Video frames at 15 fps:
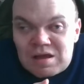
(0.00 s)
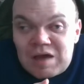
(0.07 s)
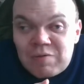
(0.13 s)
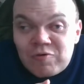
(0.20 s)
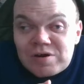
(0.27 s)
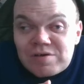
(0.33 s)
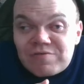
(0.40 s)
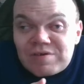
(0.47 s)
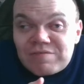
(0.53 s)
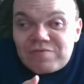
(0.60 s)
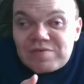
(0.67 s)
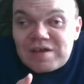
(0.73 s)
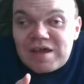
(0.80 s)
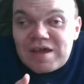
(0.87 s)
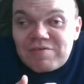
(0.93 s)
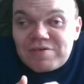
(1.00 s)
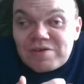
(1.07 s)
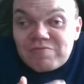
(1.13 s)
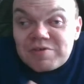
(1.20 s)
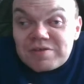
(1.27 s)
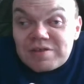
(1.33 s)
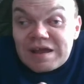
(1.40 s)
I wonder if he
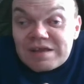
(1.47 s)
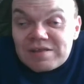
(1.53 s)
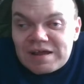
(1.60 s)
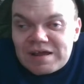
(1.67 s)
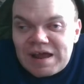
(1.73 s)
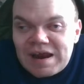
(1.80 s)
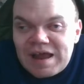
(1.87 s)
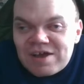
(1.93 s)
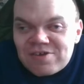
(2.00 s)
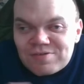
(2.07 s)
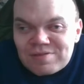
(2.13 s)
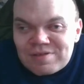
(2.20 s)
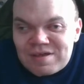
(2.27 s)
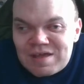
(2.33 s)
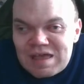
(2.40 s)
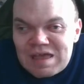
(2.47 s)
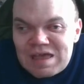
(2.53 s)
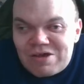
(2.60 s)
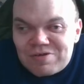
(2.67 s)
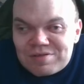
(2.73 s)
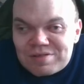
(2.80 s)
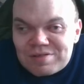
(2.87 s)
got into the election
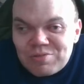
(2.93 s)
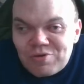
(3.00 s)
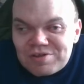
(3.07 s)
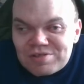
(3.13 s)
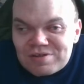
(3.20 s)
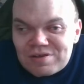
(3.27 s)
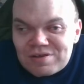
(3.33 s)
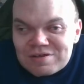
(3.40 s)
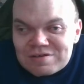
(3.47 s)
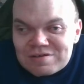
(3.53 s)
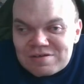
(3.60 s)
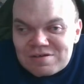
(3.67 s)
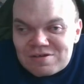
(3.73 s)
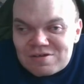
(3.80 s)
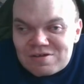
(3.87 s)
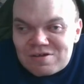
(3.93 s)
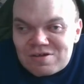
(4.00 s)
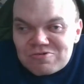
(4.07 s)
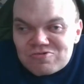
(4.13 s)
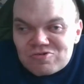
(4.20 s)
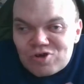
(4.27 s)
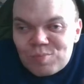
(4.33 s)
because he's nice to the
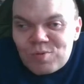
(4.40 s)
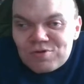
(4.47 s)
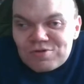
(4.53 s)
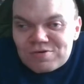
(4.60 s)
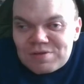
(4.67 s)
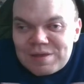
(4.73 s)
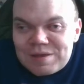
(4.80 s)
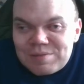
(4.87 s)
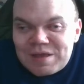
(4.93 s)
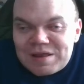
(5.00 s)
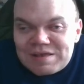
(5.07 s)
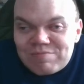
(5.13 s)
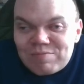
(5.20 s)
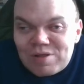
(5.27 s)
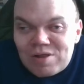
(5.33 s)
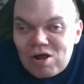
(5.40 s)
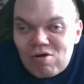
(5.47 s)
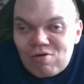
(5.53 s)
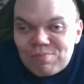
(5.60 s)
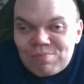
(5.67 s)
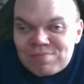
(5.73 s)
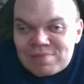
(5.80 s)
Ghostbusters and then they leave him
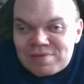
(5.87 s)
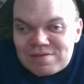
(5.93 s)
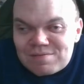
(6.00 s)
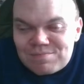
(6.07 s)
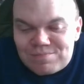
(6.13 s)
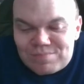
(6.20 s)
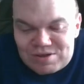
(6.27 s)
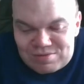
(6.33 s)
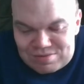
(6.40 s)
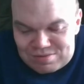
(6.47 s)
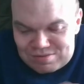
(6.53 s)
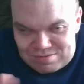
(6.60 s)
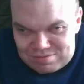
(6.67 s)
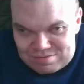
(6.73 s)
alone. But